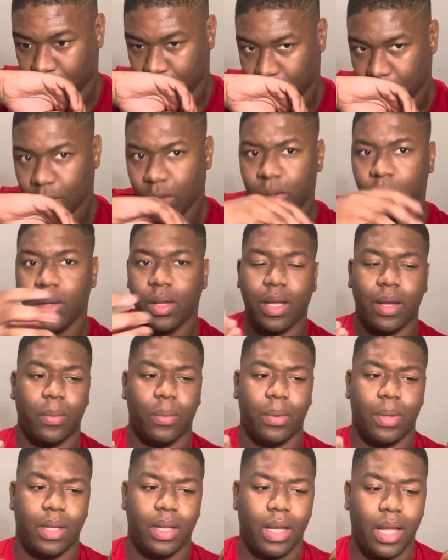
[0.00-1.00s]
you know, like
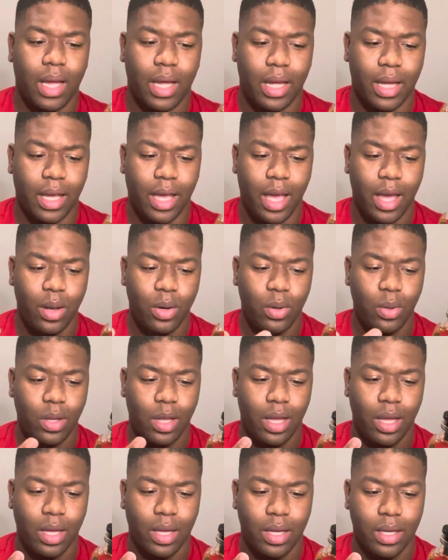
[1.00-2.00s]
when like a candle
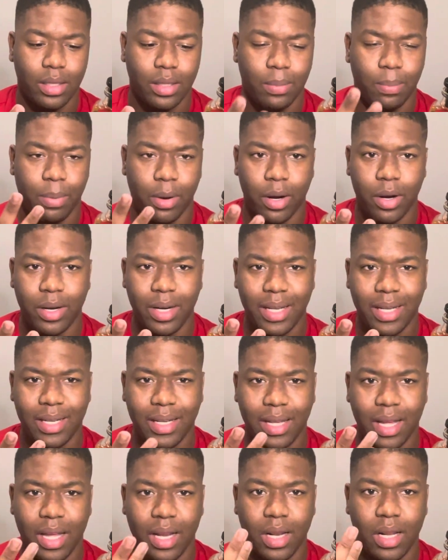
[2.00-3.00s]
like is burning,
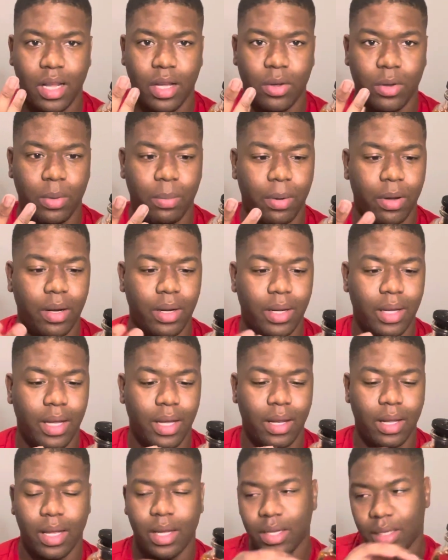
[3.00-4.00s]
kind of like you burn the
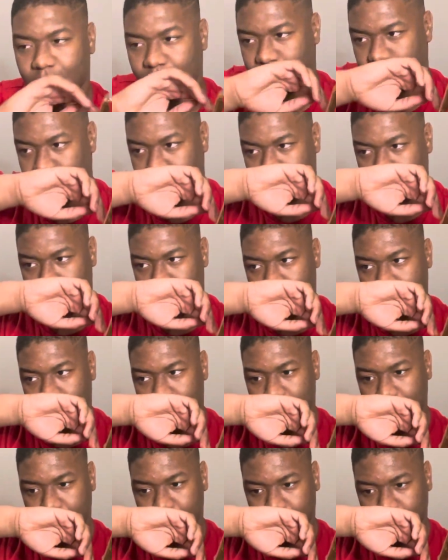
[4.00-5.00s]
candle, like it smells like
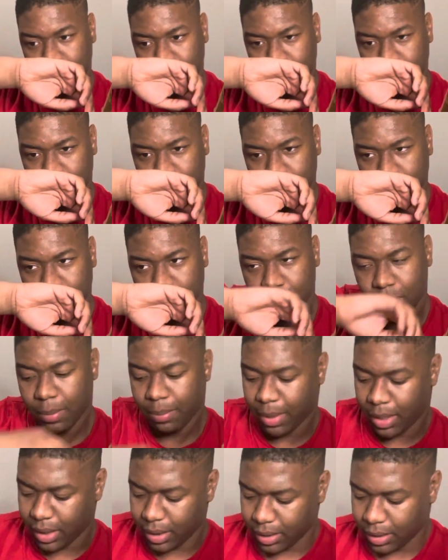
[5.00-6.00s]
that.
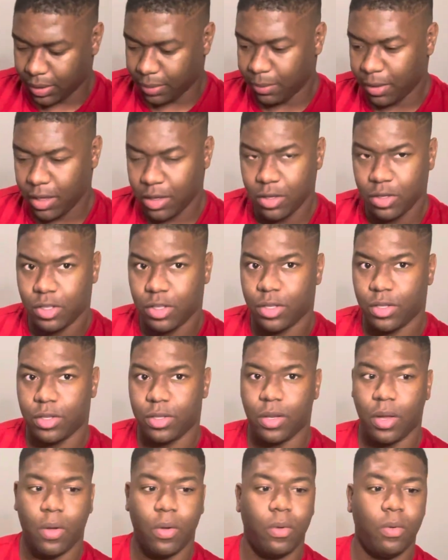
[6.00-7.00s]
But it smells
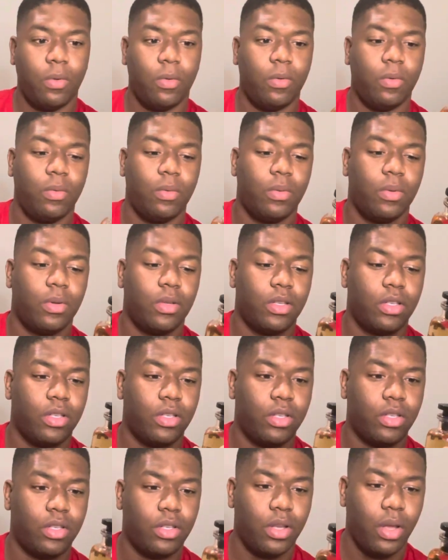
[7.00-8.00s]
so
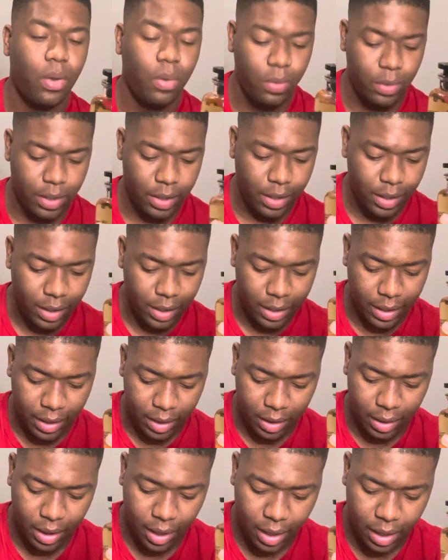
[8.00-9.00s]
good.
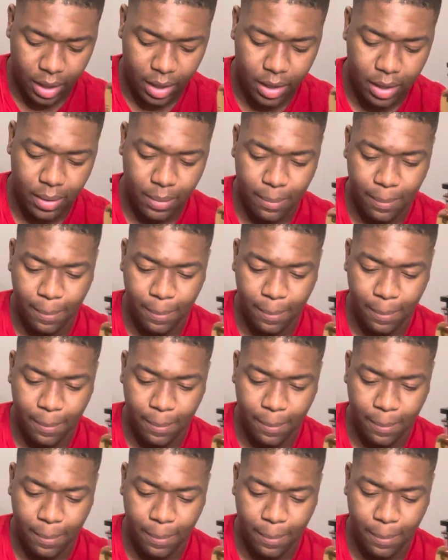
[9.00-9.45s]
Like,